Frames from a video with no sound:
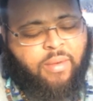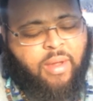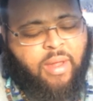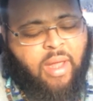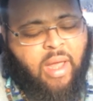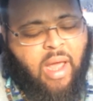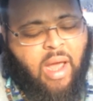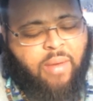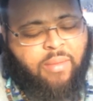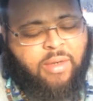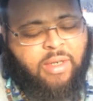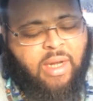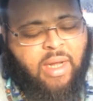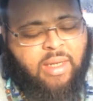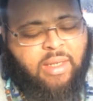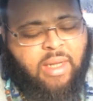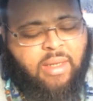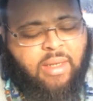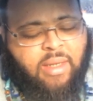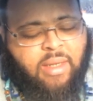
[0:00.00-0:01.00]
And Yahweh Shai
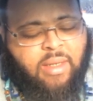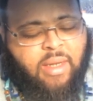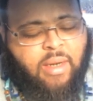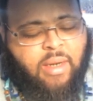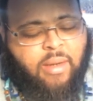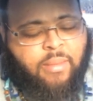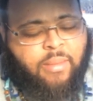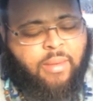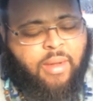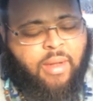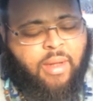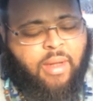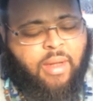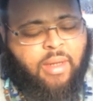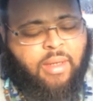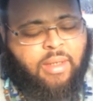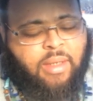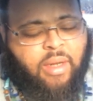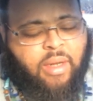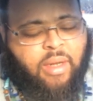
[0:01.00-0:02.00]
said unto them,
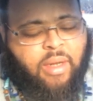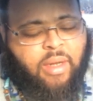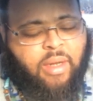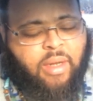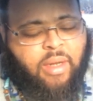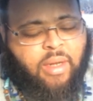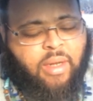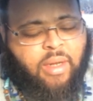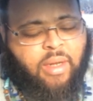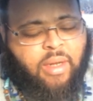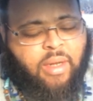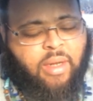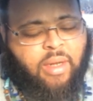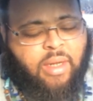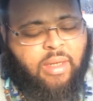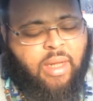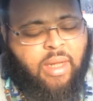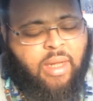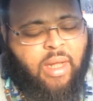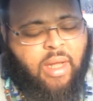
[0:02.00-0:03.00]
See ye not all
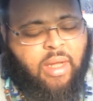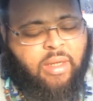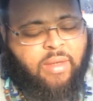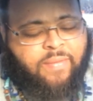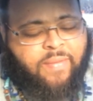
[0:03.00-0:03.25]
these things?